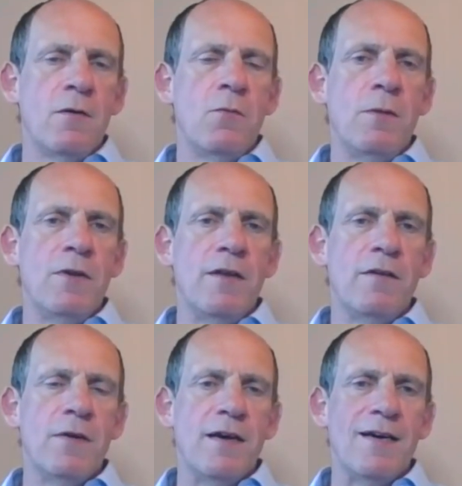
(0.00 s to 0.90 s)
we
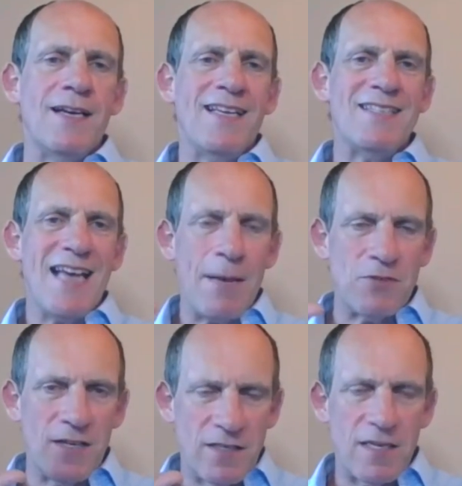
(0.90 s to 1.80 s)
believe is
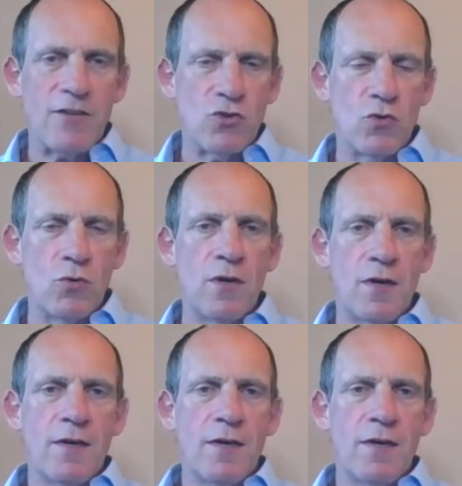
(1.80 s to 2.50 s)
absolutely essential,